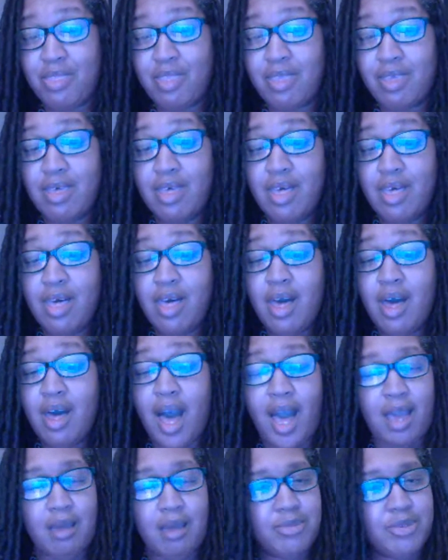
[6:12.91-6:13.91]
I am so
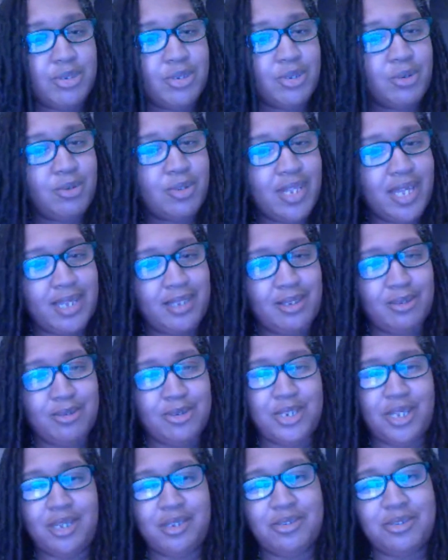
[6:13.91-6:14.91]
glad those days are
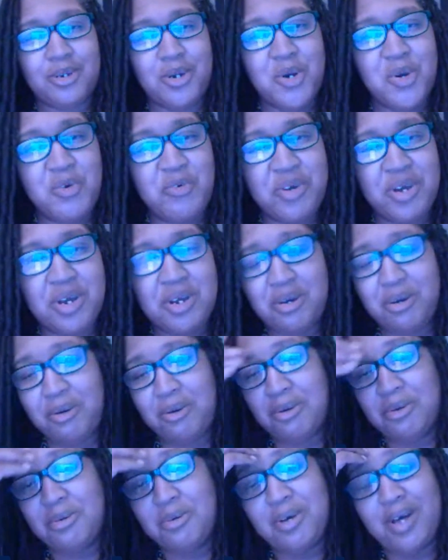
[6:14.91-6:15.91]
over. Whew,
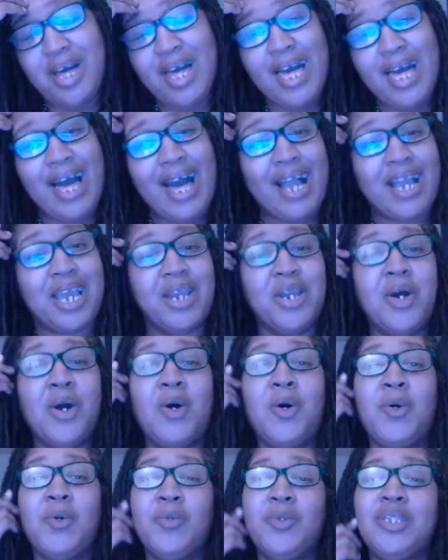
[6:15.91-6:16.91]
I can only
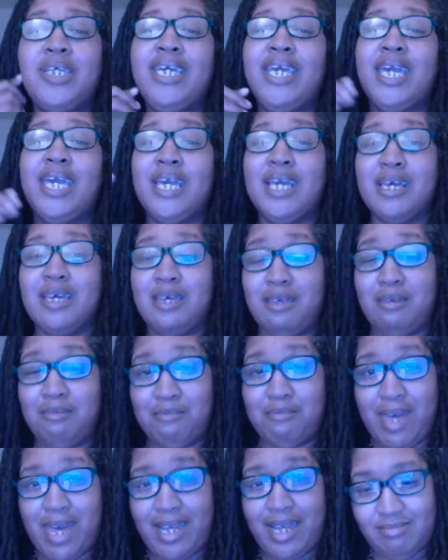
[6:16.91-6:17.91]

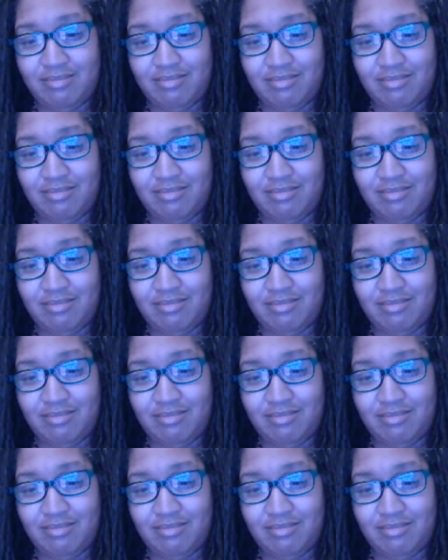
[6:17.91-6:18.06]
imagine.